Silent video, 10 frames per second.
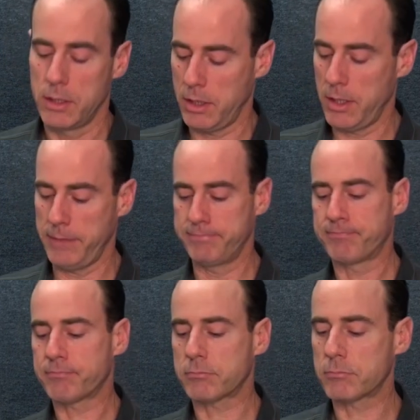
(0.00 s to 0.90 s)
All right,
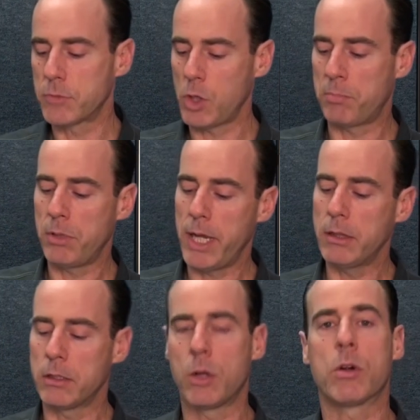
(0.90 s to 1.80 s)
so playing
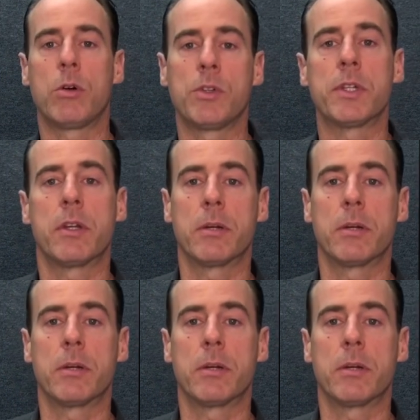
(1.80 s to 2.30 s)
the lower holes on the